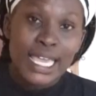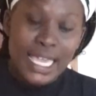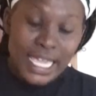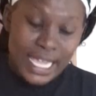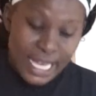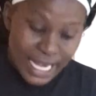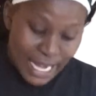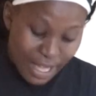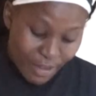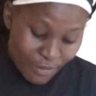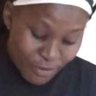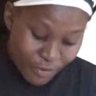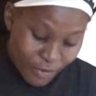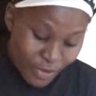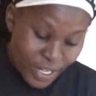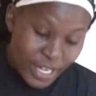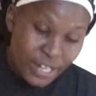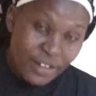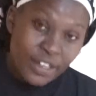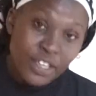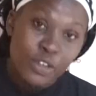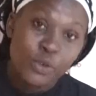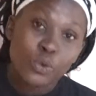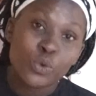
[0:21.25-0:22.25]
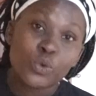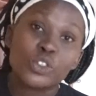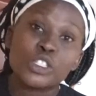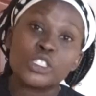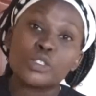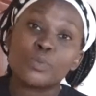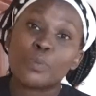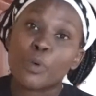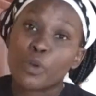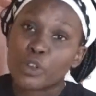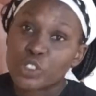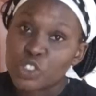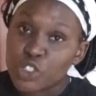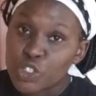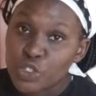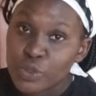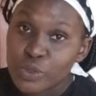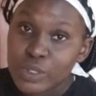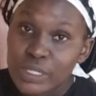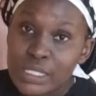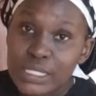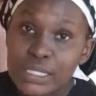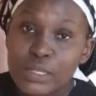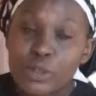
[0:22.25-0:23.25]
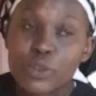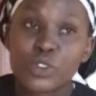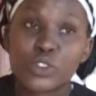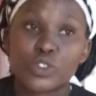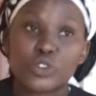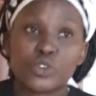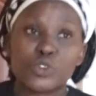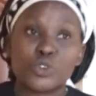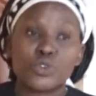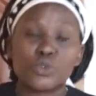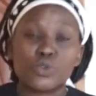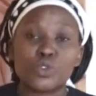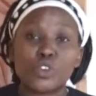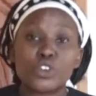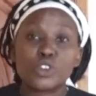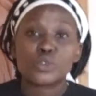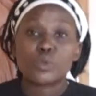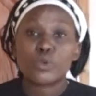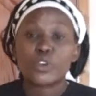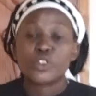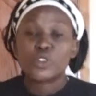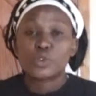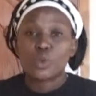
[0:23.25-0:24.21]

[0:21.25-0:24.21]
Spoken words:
in a very good sports shoes, because you do not want